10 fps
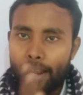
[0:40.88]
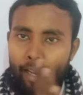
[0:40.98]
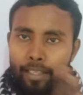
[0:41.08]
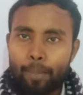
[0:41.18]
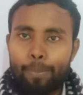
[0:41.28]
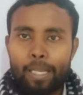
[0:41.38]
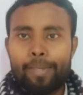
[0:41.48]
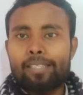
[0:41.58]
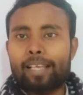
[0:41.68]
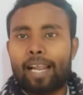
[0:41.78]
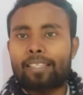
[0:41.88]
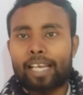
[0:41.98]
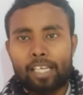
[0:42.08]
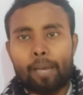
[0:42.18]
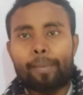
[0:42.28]
in the previous class
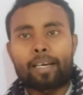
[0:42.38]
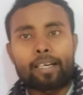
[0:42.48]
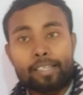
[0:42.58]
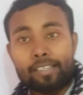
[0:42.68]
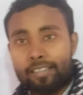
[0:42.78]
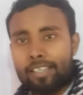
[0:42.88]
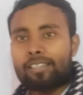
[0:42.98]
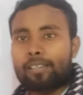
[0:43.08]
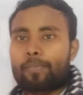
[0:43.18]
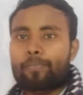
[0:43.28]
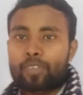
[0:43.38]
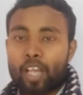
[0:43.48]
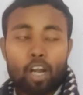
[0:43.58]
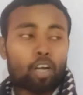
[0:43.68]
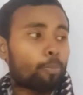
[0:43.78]
I have already discussed
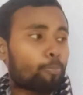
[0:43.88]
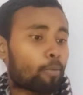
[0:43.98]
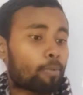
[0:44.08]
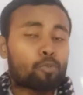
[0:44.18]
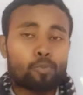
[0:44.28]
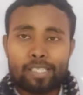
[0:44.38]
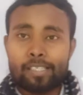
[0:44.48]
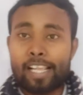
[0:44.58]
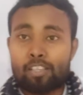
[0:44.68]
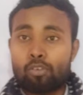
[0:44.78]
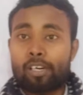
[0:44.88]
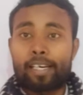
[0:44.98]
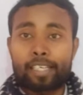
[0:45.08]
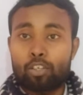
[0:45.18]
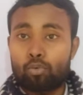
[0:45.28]
a lot of problems which is also
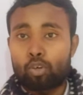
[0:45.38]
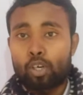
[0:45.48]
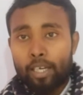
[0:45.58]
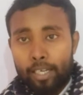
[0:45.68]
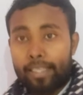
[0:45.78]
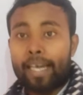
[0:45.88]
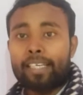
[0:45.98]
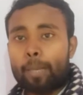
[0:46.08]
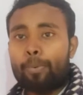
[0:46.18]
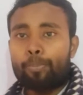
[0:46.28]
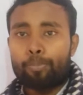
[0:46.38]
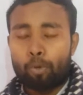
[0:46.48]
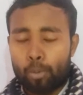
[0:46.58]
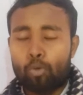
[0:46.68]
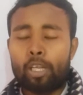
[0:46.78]
related to that type of
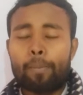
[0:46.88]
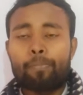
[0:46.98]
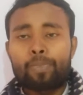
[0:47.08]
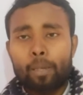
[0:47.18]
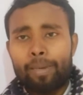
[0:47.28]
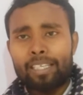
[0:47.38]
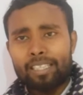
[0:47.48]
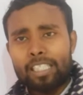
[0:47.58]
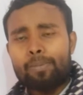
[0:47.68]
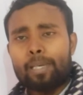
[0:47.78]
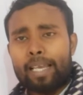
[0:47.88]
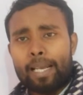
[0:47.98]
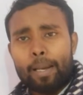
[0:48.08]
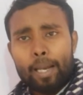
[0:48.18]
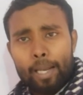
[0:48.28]
formula, but in this
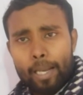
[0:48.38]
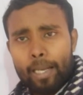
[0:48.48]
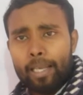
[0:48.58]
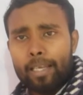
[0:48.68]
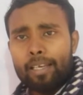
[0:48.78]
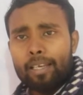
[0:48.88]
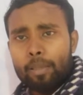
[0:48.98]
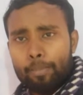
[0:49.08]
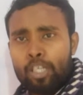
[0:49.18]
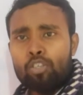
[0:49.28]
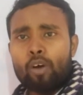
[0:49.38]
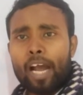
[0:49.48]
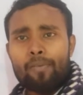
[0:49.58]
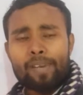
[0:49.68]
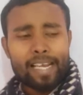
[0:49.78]
video
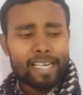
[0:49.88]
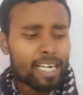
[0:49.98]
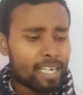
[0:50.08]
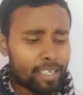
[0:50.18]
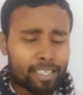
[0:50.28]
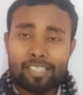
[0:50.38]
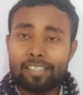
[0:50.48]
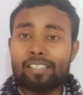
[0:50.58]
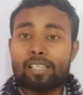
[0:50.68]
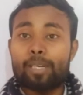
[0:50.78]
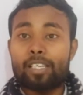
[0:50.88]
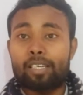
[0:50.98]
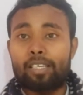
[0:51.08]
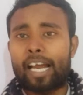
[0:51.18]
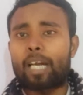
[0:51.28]
I will again discuss some
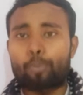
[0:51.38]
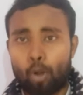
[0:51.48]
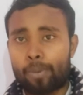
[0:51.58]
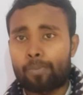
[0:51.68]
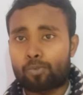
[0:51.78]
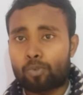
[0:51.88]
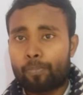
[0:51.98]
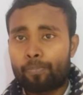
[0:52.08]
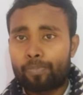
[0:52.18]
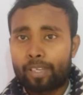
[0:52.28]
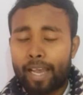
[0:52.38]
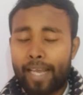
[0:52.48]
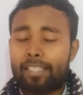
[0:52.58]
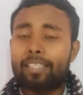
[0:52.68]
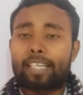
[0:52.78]
standard problems.
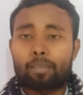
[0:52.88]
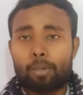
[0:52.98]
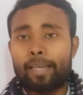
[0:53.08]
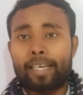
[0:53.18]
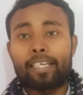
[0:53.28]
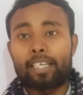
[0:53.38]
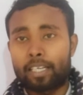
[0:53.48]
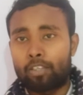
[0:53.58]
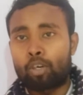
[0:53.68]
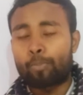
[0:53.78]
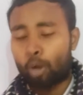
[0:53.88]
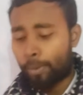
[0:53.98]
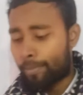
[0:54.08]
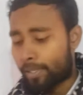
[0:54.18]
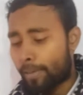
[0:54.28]
I think that will be again your
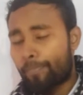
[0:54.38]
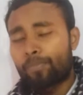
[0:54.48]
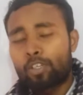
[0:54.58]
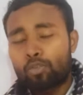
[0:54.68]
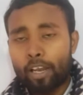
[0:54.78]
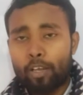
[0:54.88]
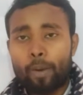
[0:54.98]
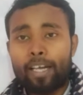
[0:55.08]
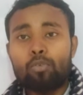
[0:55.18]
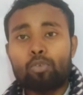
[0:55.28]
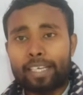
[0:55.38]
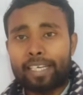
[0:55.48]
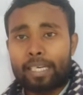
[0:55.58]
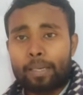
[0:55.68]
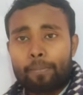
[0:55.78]
problems. So I want to
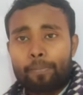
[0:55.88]
take